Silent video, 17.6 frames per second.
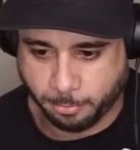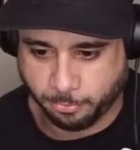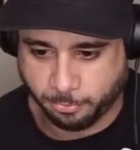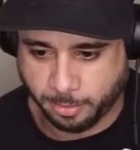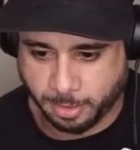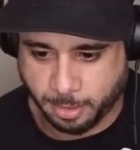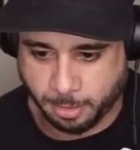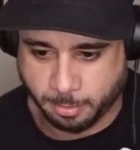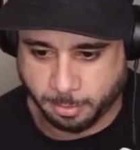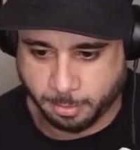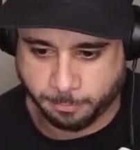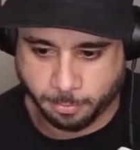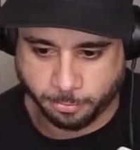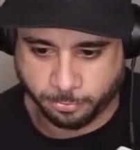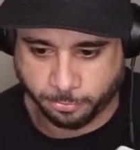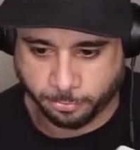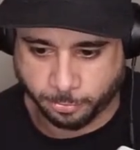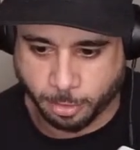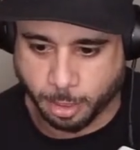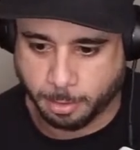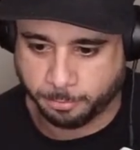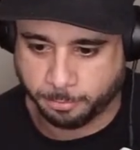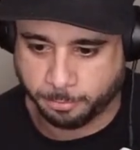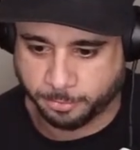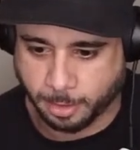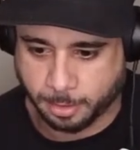using keto versus a
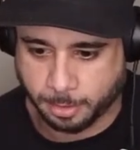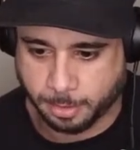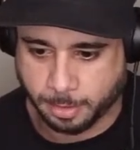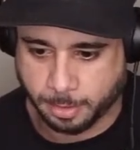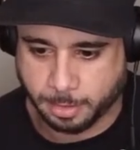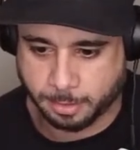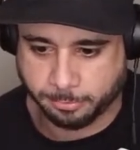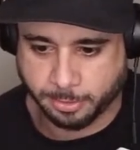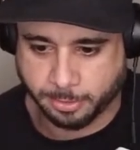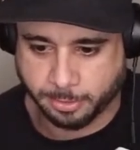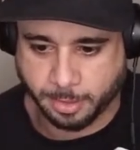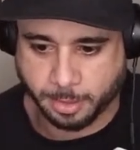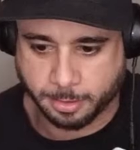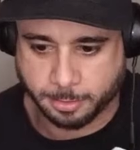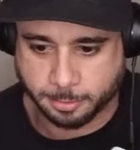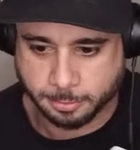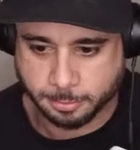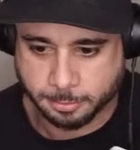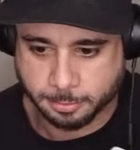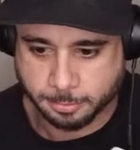carb cycling kind of a diet?